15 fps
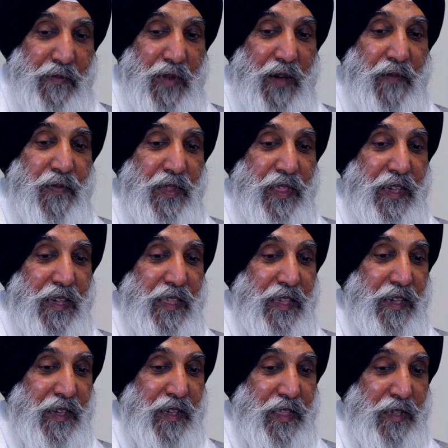love for
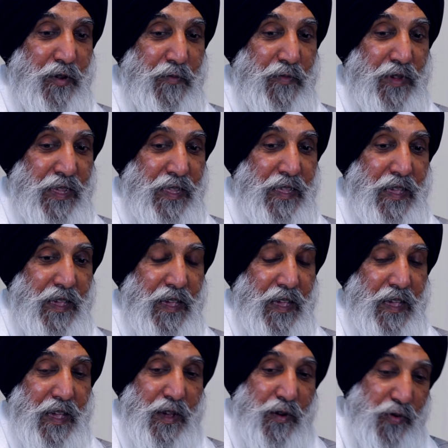the human race.
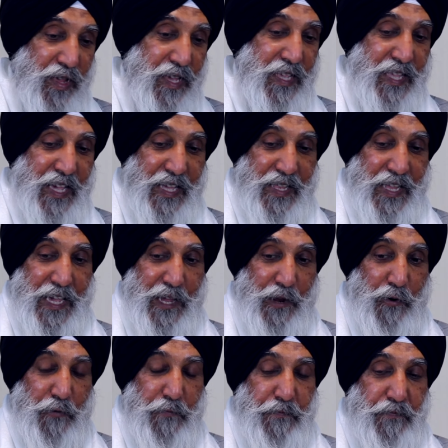Guruji says, like,
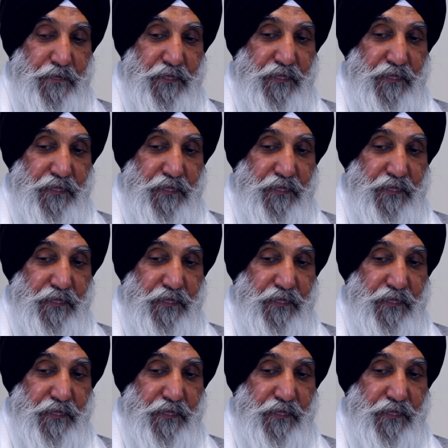you know,